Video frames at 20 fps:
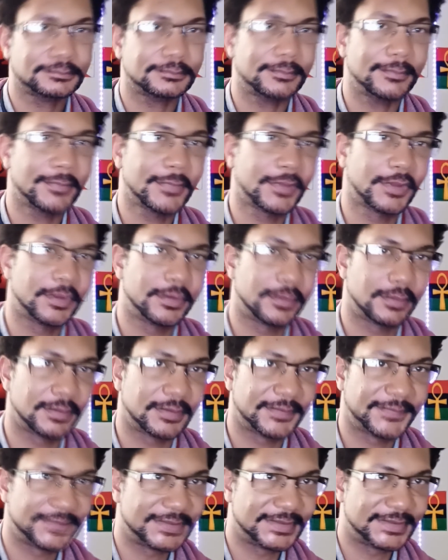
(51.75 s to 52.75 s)
You're all
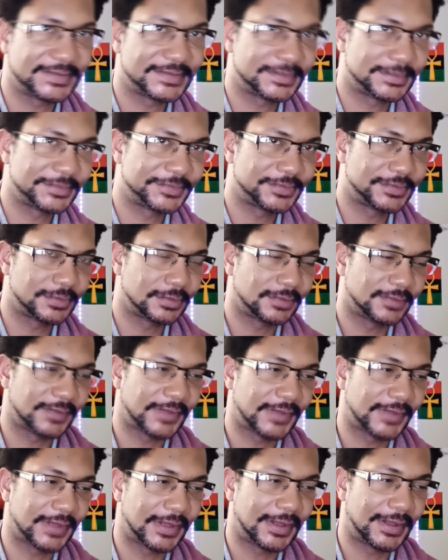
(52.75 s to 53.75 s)
feeling some sort of
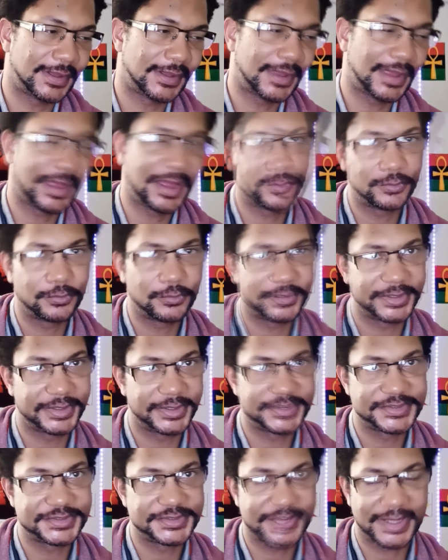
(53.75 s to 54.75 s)

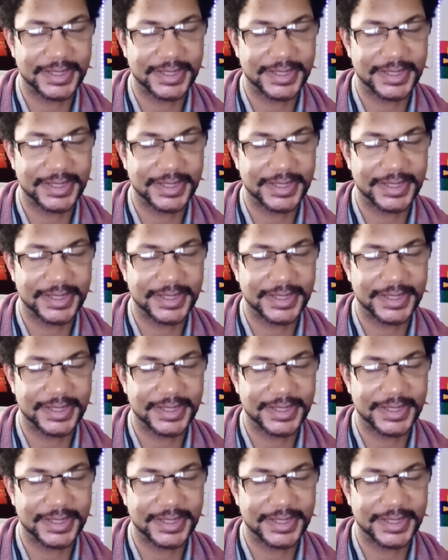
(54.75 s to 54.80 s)
outrage